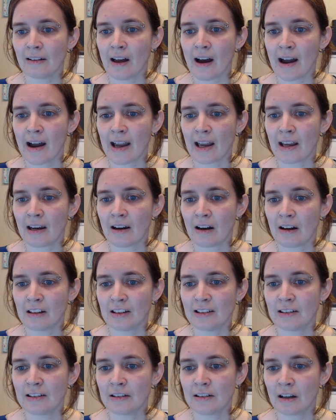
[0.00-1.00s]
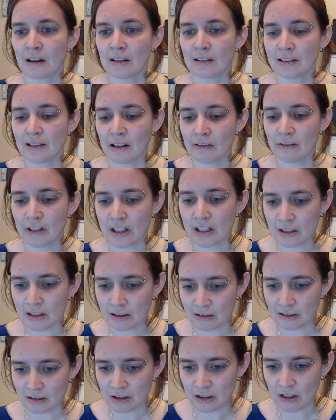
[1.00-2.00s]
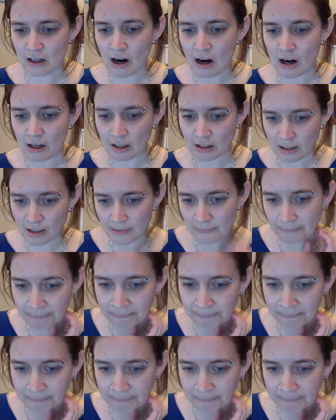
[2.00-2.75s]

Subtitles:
line on Stull's original chart.